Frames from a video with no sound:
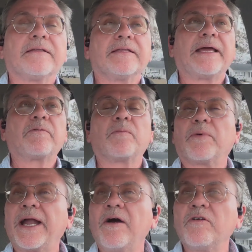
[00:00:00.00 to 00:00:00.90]
they were
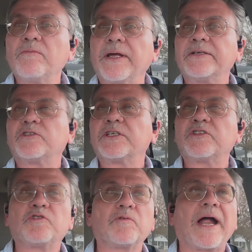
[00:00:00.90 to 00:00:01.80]
brown and
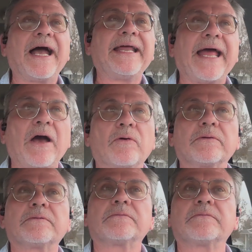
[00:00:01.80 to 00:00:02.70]
just dried out,
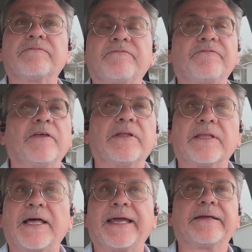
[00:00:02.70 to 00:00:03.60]
feeling
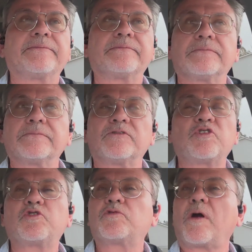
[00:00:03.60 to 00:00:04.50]
like
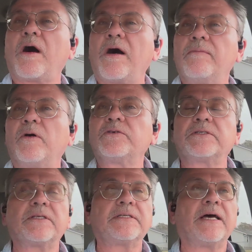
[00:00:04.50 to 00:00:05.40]
straw most
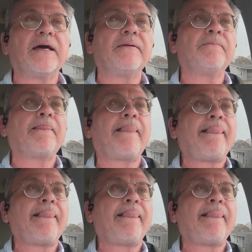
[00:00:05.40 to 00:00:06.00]
of the time.